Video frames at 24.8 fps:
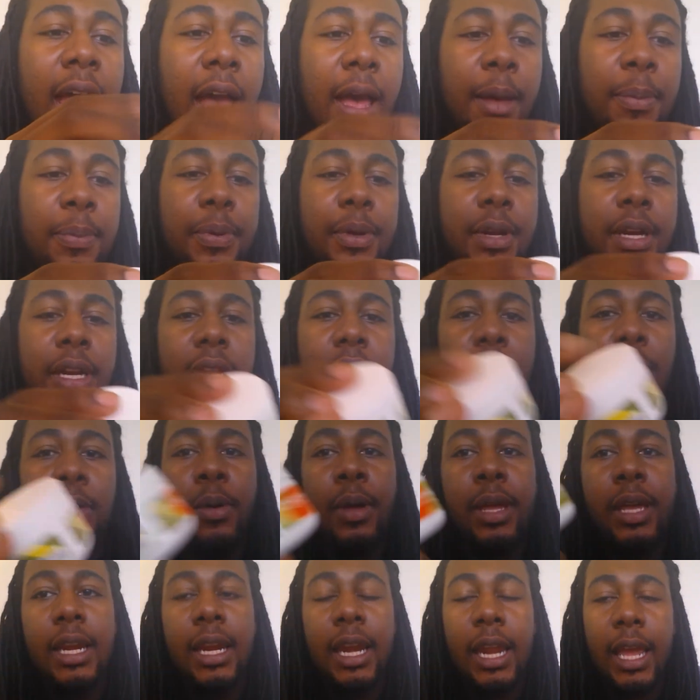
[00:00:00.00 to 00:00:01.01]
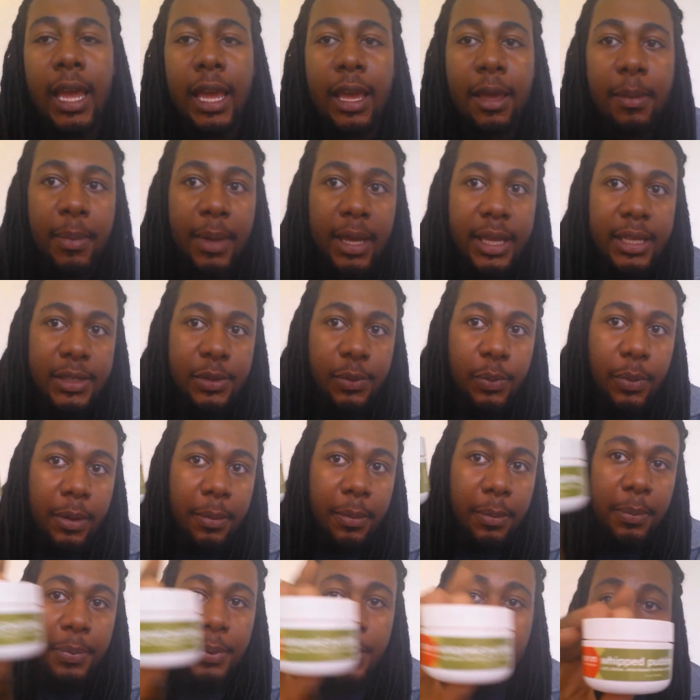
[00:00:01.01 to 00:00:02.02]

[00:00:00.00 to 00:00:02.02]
I put in Onion and Handmaid's whipped